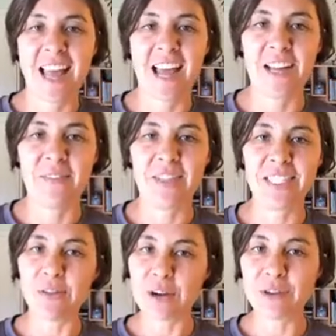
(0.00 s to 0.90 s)
It's
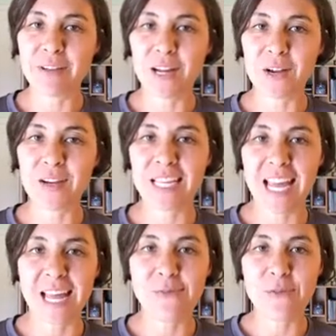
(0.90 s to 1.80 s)
Laura Renner
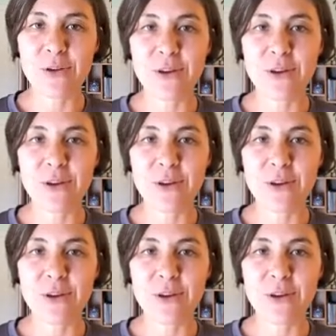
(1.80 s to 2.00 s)
again for